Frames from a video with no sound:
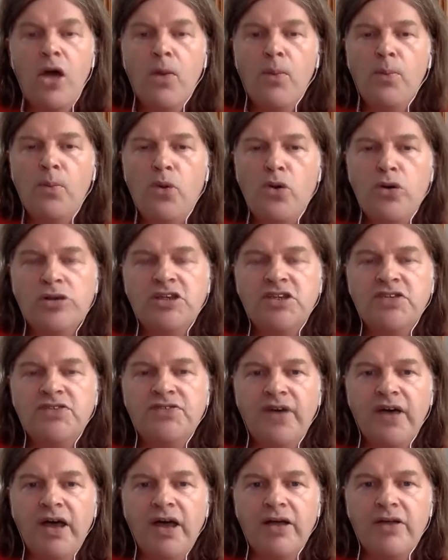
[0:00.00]

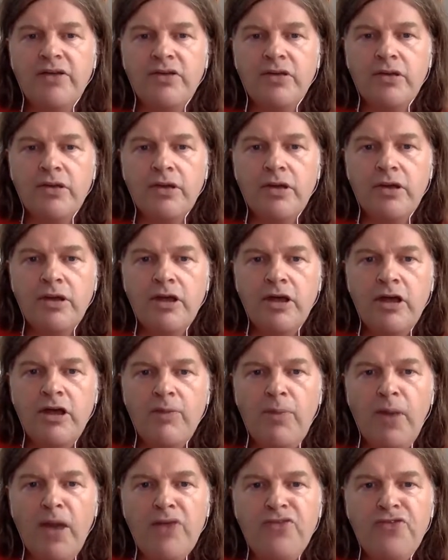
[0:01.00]
Mortified
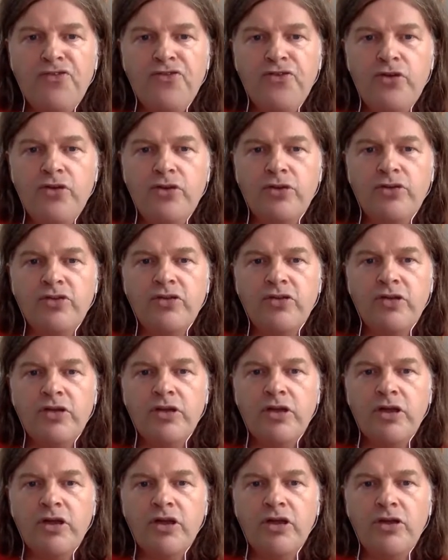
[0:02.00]
by fruit
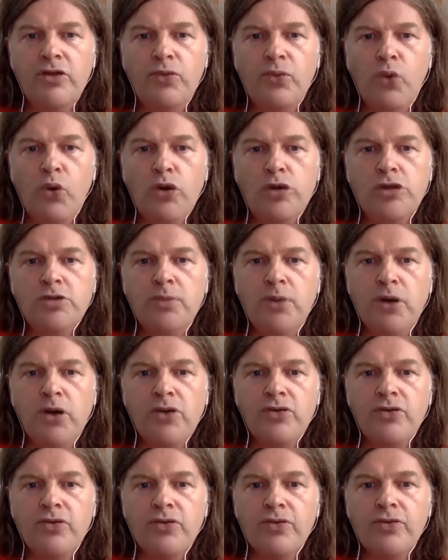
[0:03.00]
and water
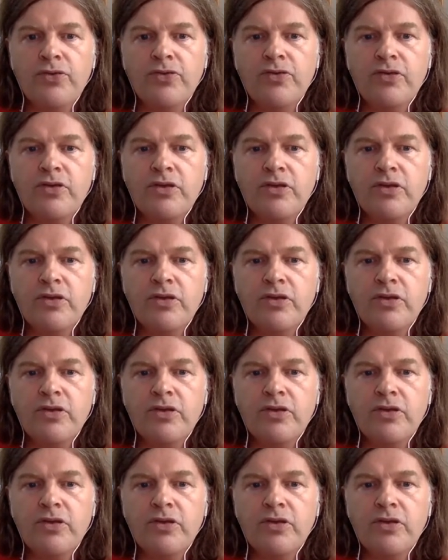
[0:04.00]
bottles.